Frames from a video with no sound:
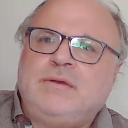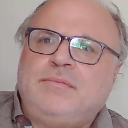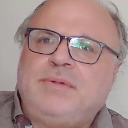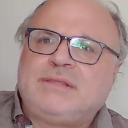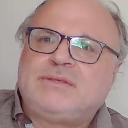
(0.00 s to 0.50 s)

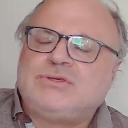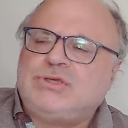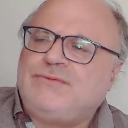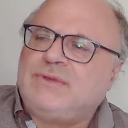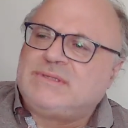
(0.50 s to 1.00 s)
but
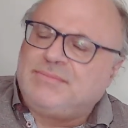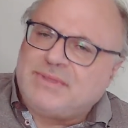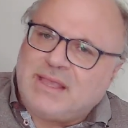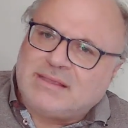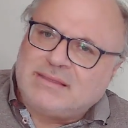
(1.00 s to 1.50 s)
she was
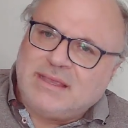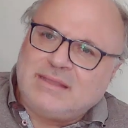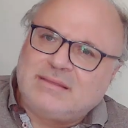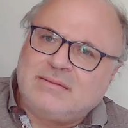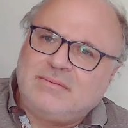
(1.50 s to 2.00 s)

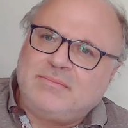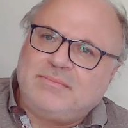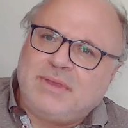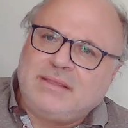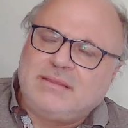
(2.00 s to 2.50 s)
abducted
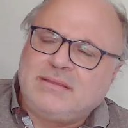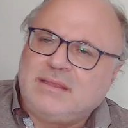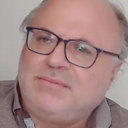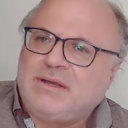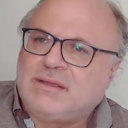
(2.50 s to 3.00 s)
by the
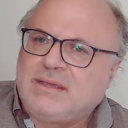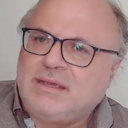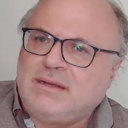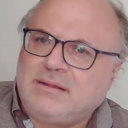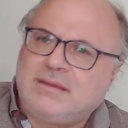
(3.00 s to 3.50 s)
demon
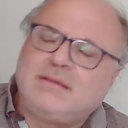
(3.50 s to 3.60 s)
king